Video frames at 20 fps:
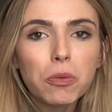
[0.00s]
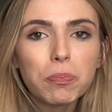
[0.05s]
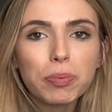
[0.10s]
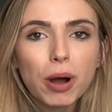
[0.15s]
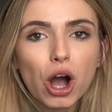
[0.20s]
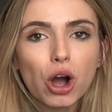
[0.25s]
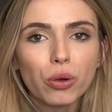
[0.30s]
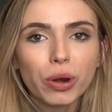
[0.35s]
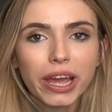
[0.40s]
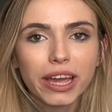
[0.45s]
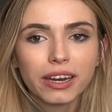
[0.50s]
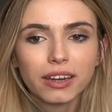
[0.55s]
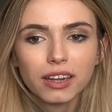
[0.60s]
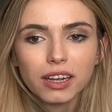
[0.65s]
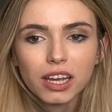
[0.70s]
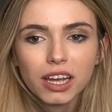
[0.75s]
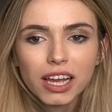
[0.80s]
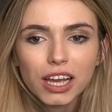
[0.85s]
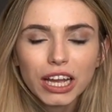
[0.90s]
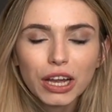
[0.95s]
opponent
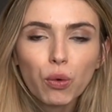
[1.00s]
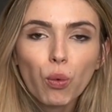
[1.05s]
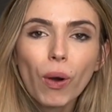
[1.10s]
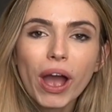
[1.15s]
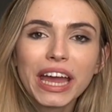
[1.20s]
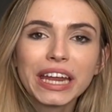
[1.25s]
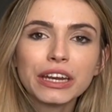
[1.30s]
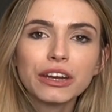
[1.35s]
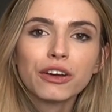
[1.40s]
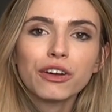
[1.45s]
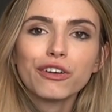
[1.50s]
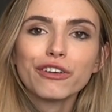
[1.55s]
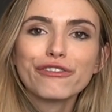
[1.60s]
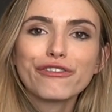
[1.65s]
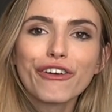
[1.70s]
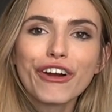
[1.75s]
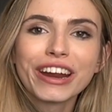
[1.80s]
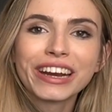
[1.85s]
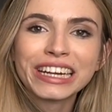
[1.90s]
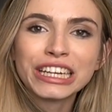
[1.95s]
went
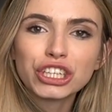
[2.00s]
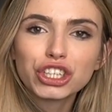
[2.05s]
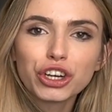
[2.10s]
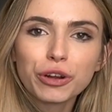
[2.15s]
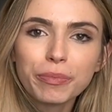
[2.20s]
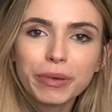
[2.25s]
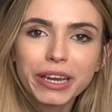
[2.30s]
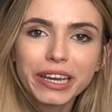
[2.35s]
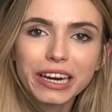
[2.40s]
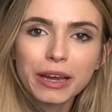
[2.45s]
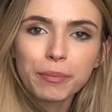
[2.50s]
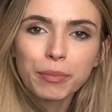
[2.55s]
for an intermediate